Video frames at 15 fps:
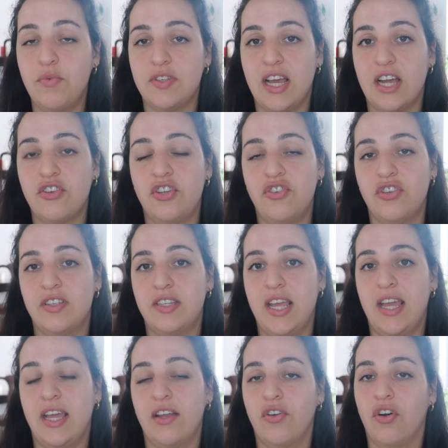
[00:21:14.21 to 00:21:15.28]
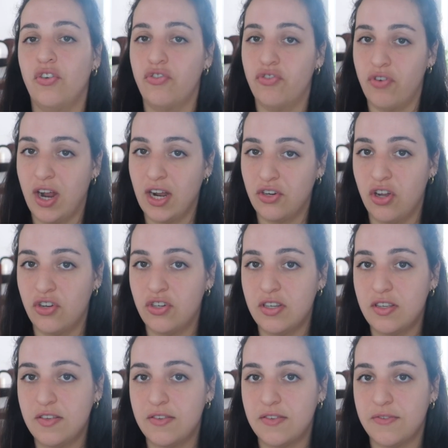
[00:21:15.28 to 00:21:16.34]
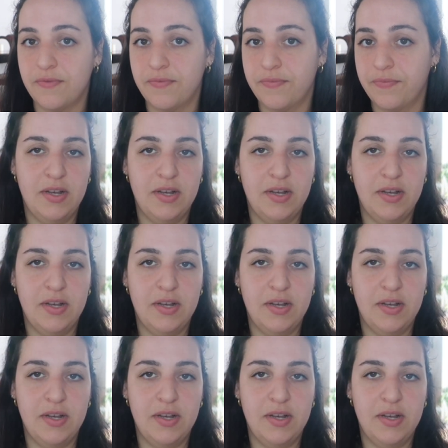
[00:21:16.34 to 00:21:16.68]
He was actually just taken on drug charges.